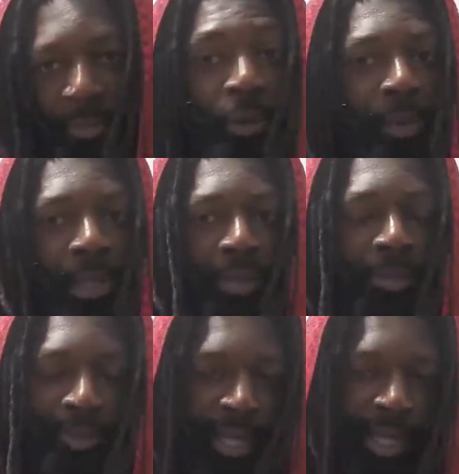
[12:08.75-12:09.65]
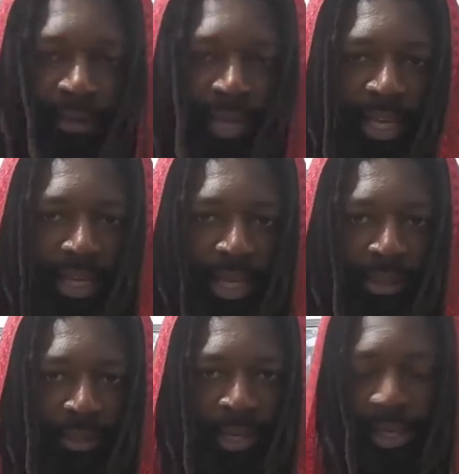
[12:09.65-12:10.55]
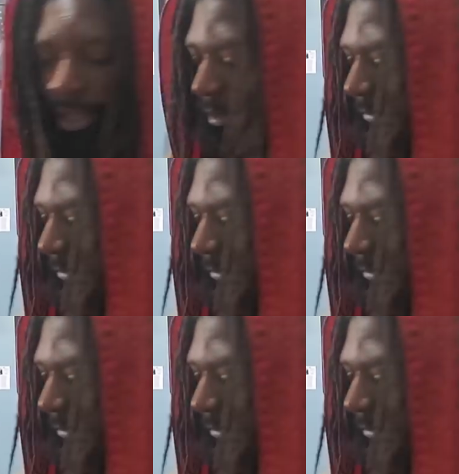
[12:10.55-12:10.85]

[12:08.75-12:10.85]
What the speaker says: Mobius is more my everyday carry bag.